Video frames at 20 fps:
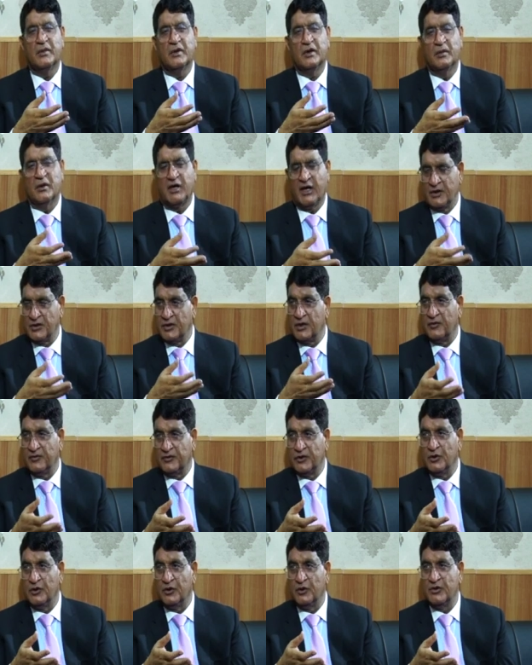rector of
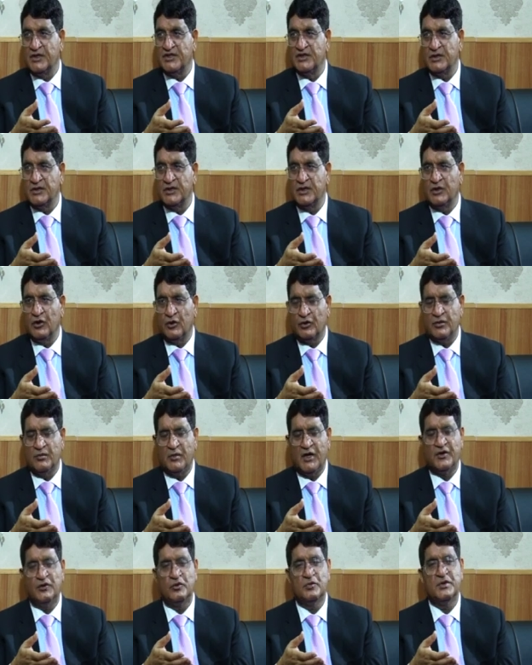the university, Dr.
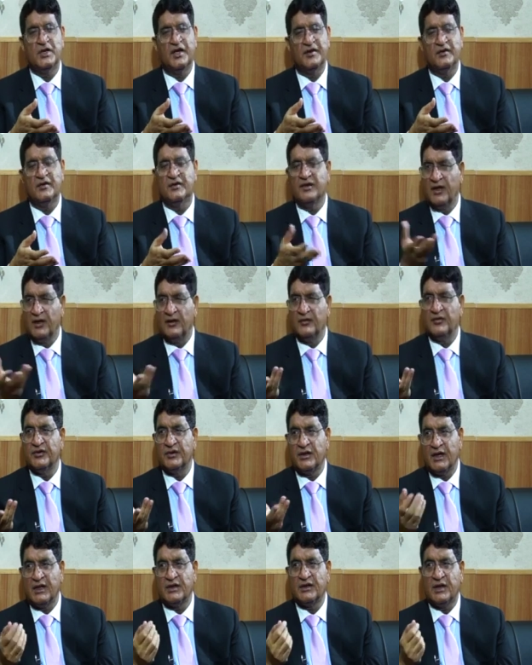Masoom Yasin. He was
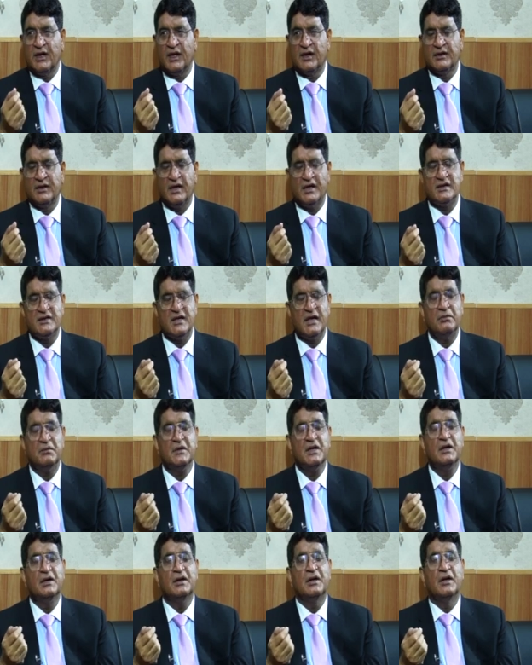rector at that time.
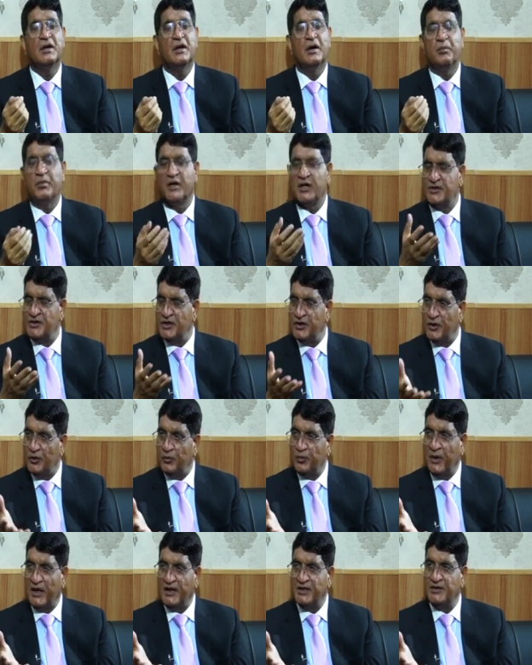President
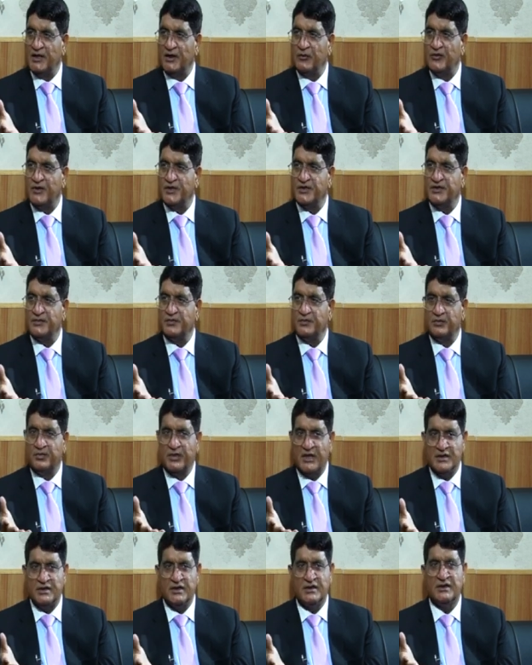of Pakistan was
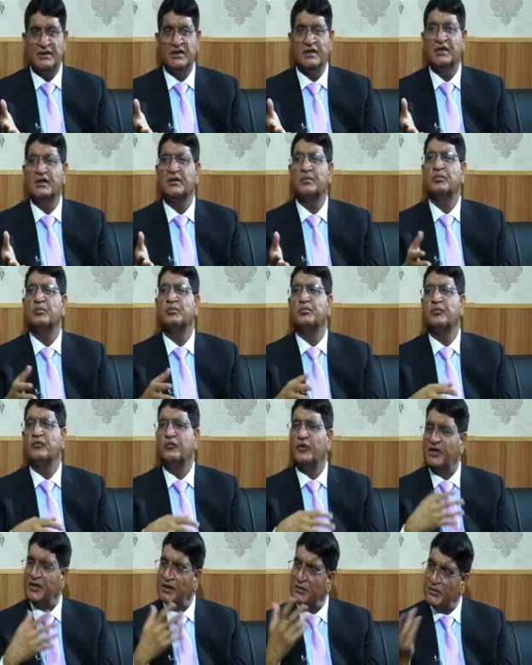present there,
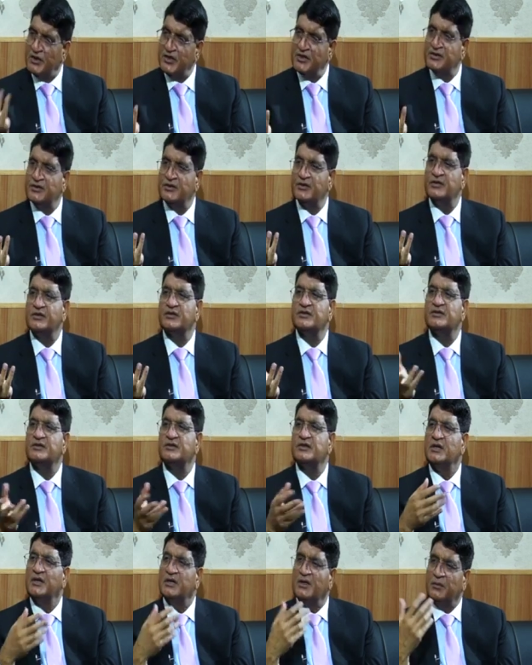federal ministers,
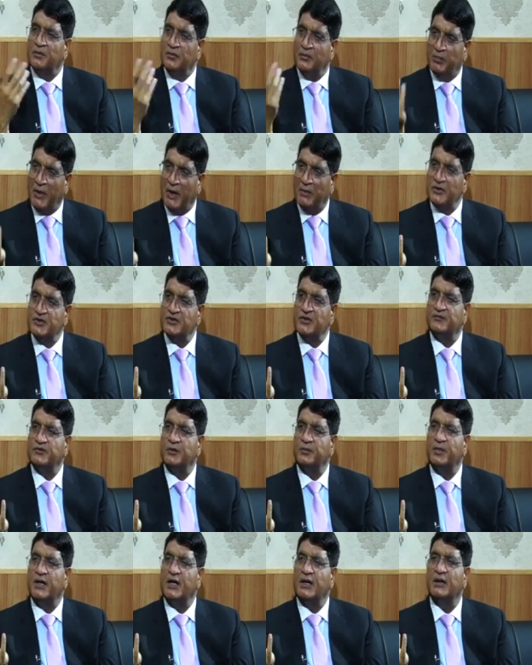members of the
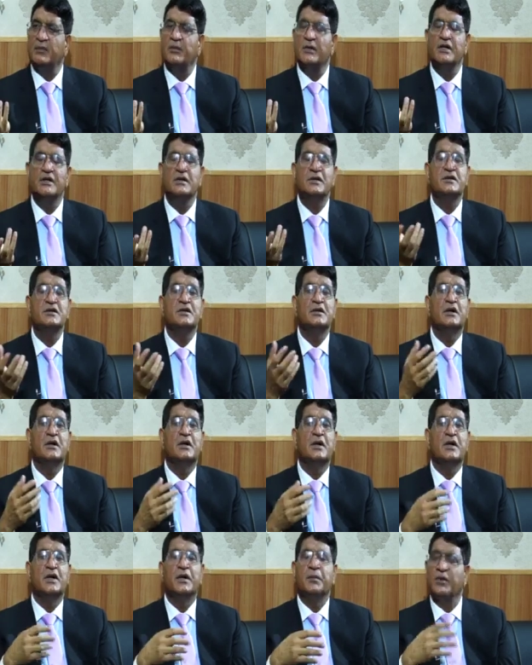parliament,
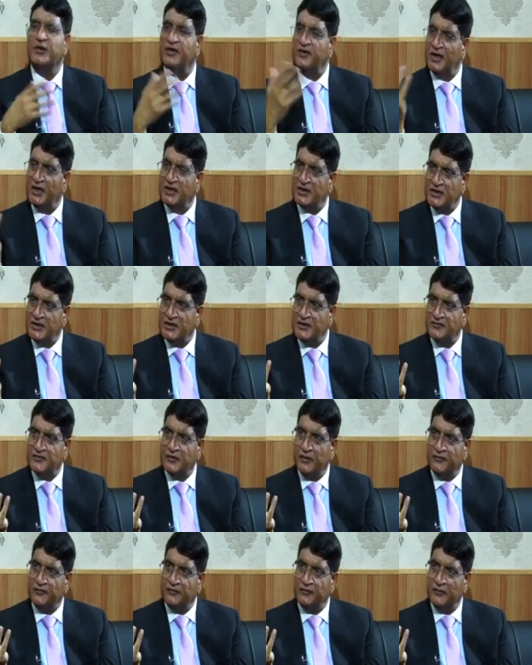representatives
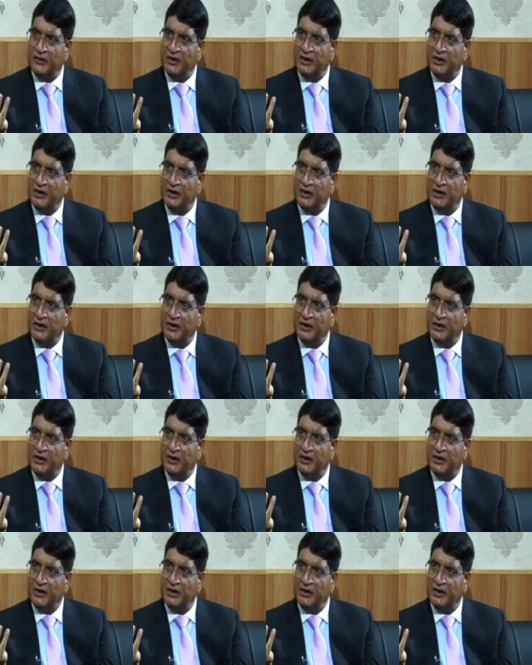of